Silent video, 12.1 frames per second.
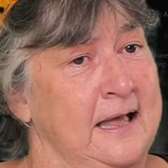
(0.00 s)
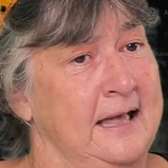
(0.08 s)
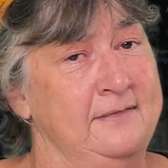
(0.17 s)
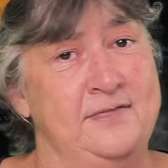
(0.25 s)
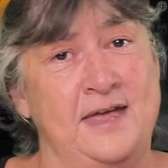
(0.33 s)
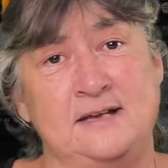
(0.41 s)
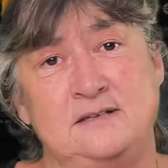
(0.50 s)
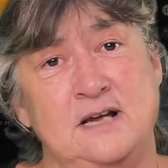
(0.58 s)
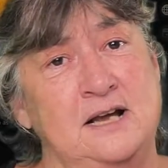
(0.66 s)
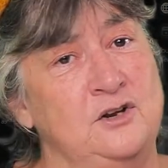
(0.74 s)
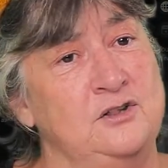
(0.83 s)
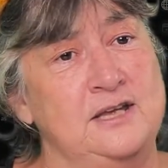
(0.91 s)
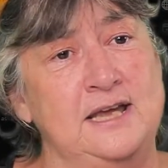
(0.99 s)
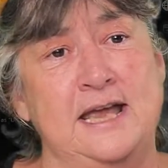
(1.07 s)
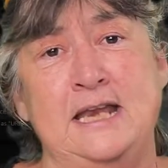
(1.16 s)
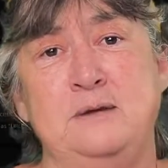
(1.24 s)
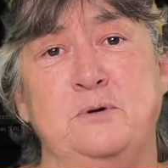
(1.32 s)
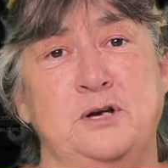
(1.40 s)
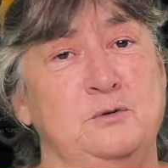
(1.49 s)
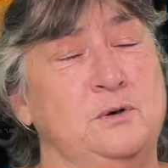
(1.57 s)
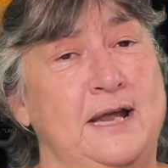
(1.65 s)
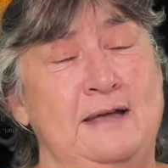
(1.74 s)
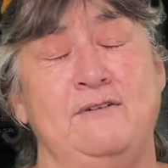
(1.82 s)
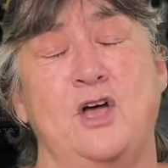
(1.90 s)
And that I don't think anybody
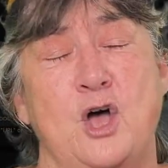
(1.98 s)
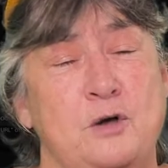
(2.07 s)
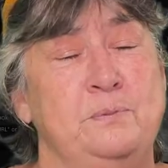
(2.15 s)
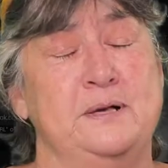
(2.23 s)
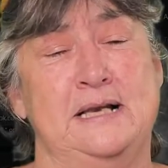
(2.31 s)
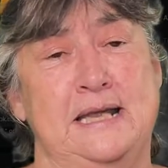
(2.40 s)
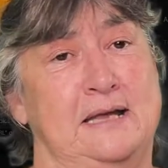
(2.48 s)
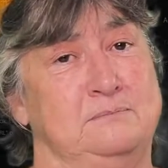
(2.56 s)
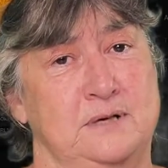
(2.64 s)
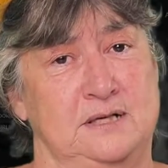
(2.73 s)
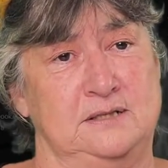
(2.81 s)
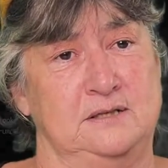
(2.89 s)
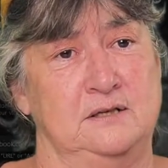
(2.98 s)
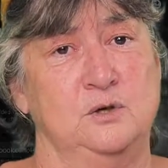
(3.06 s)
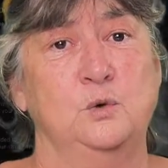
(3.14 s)
will ever openly admit.